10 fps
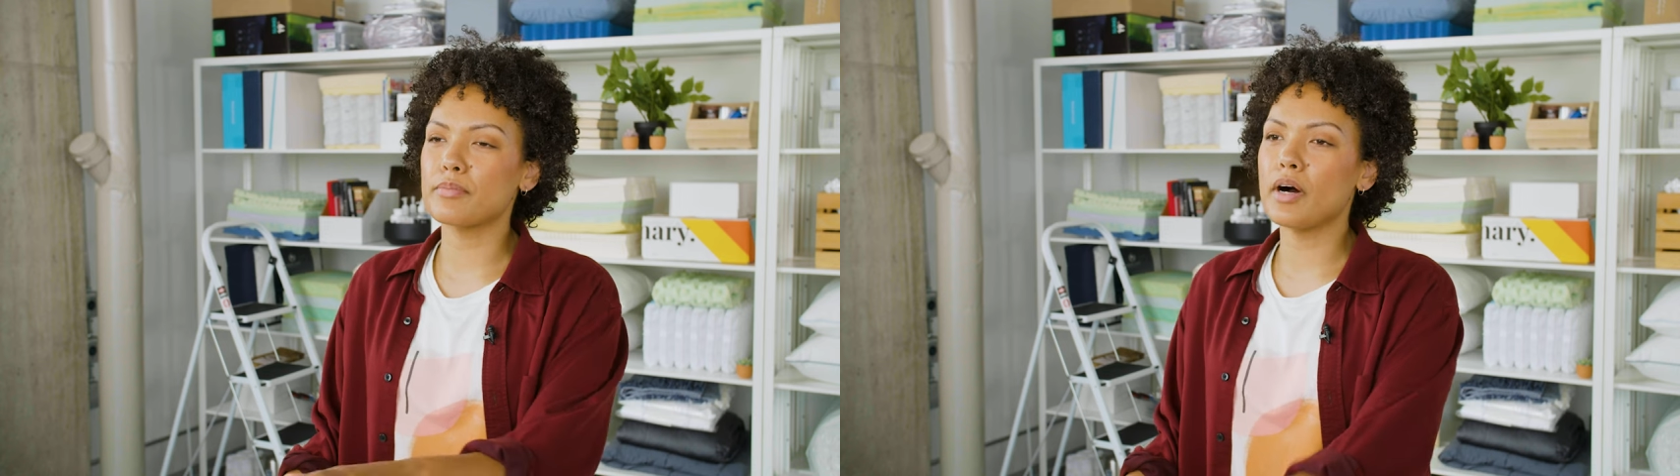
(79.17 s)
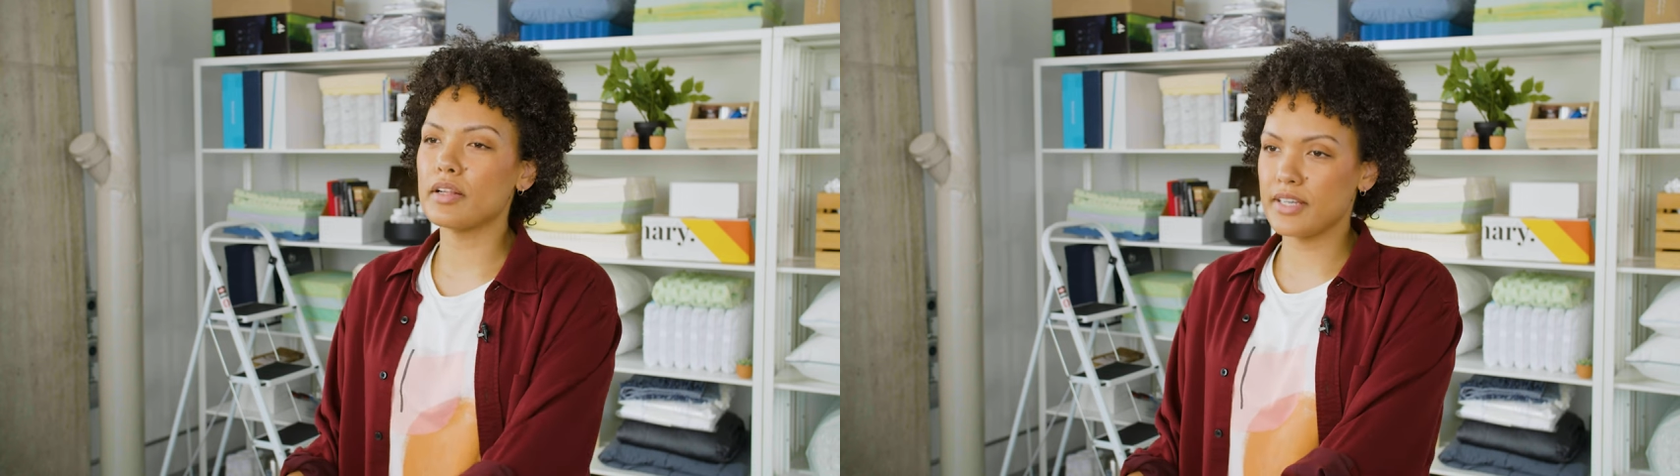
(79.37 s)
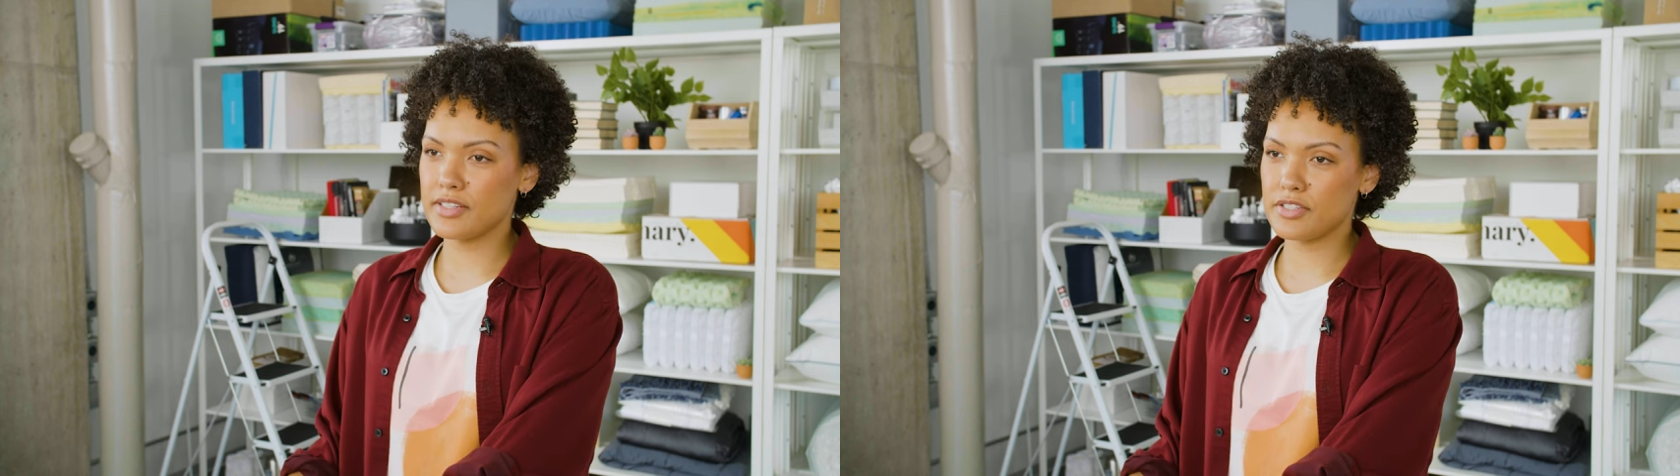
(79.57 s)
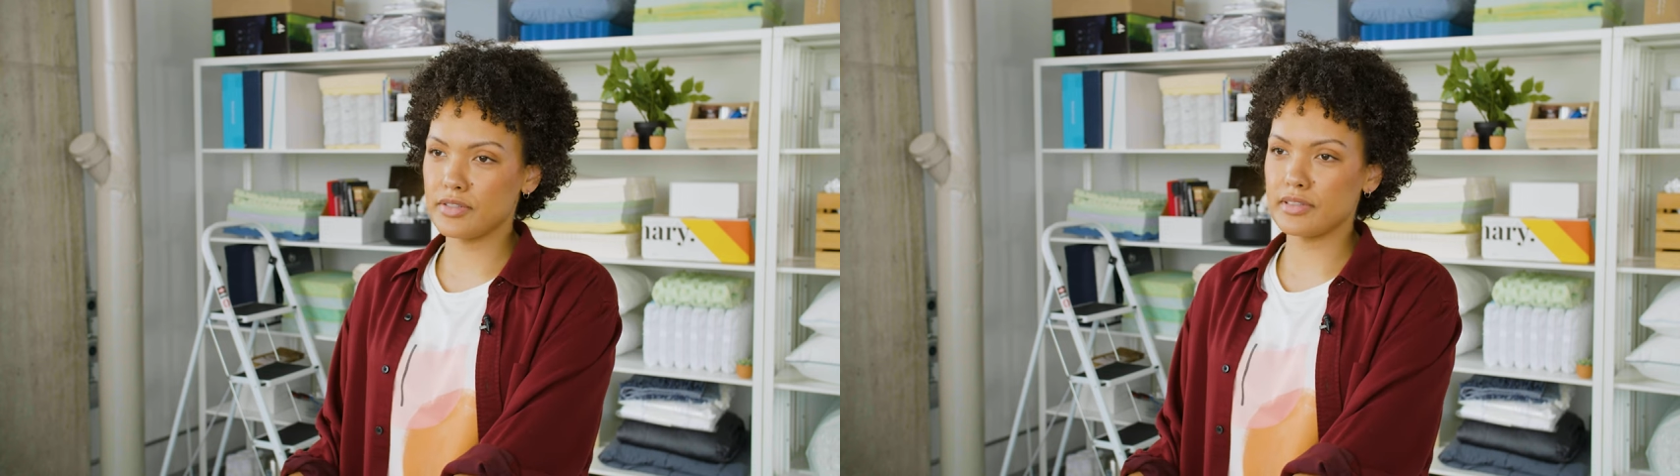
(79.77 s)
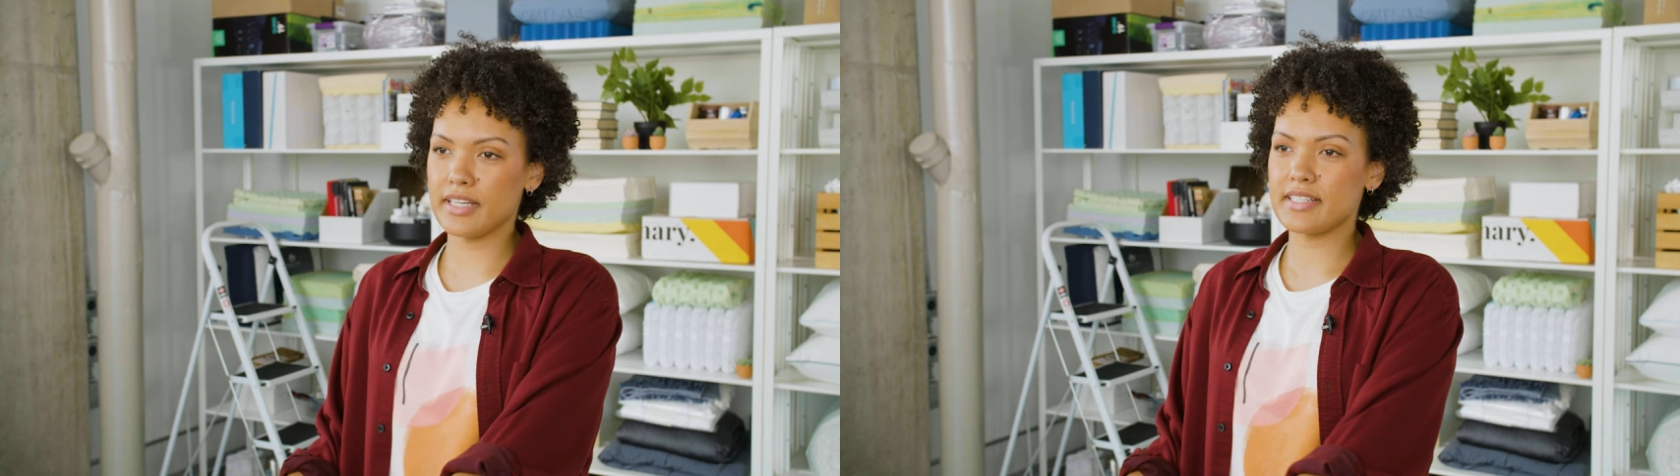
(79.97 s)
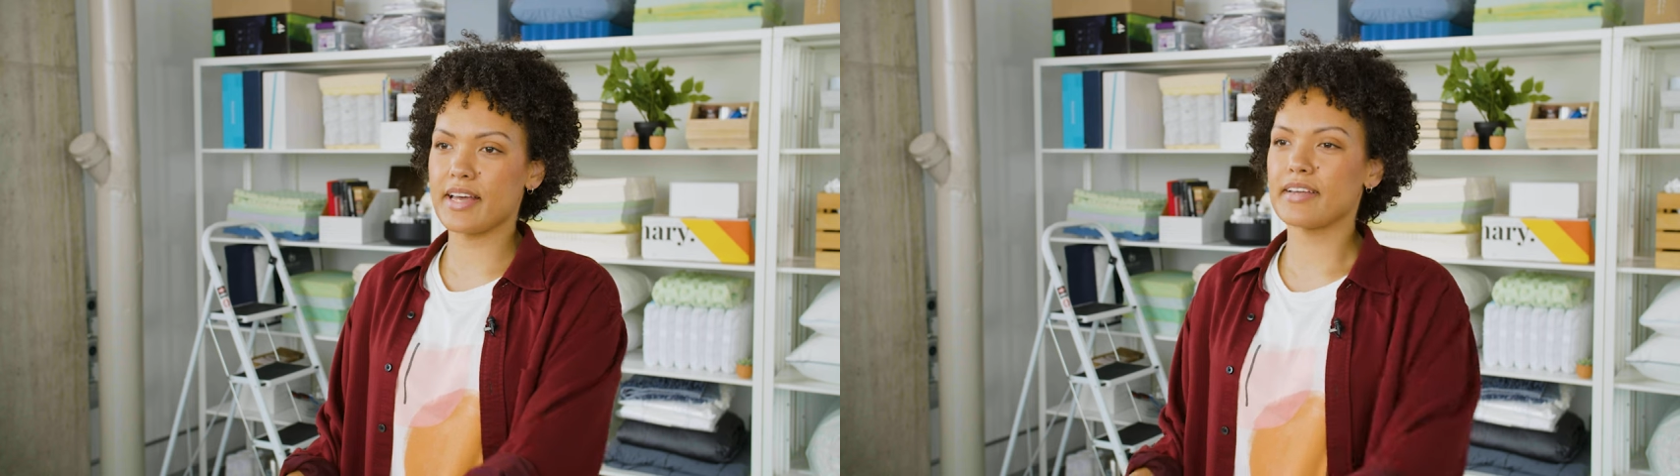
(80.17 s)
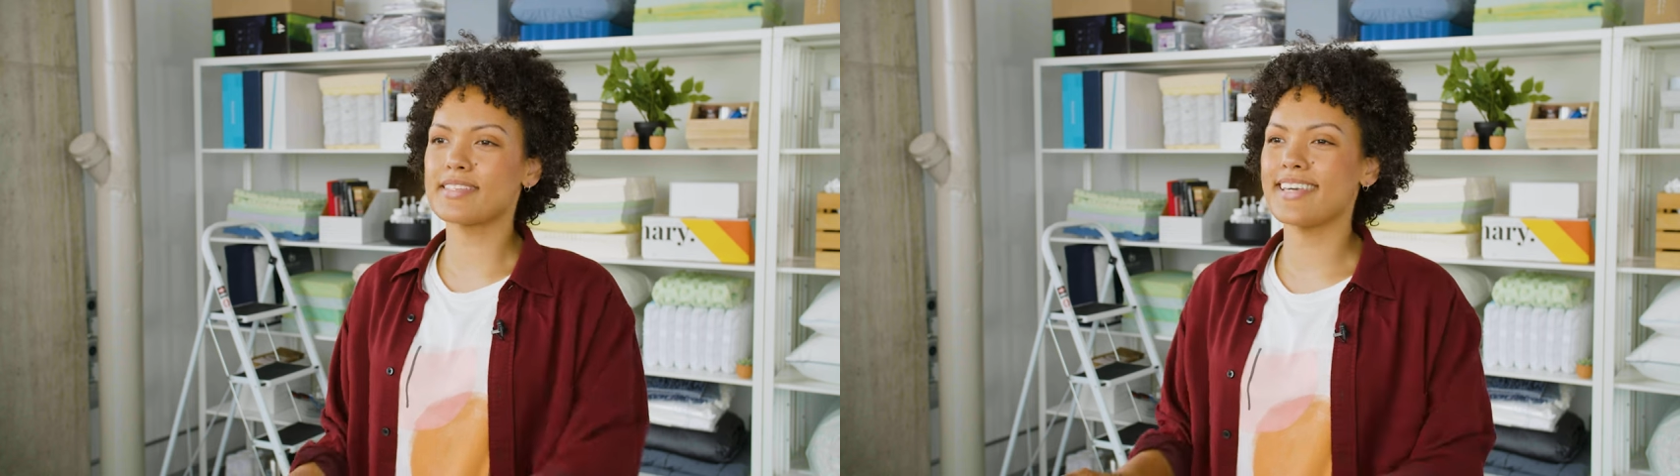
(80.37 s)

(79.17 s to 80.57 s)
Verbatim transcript: polyester and latex,